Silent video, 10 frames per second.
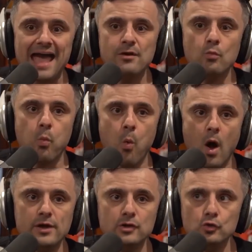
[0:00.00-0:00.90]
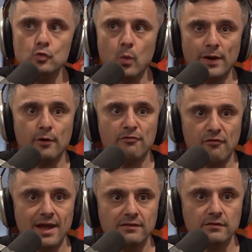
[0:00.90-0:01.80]
add one new winner
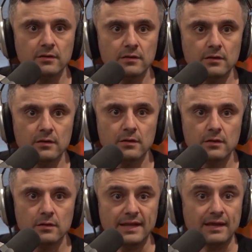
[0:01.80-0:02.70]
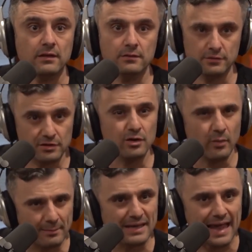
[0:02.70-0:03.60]
friend. Like, you
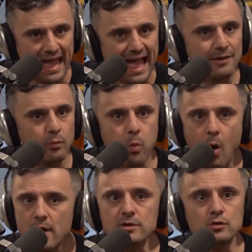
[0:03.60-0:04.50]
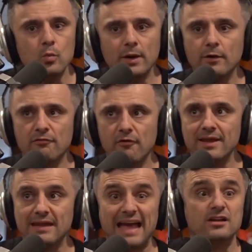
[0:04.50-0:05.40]
know what I mean? Had one new winner
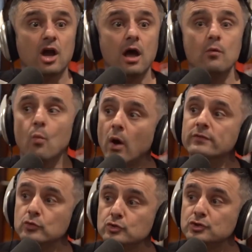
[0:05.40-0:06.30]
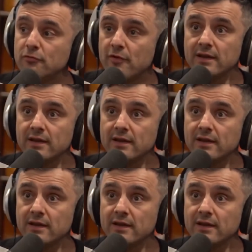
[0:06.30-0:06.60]
friend and cut one loser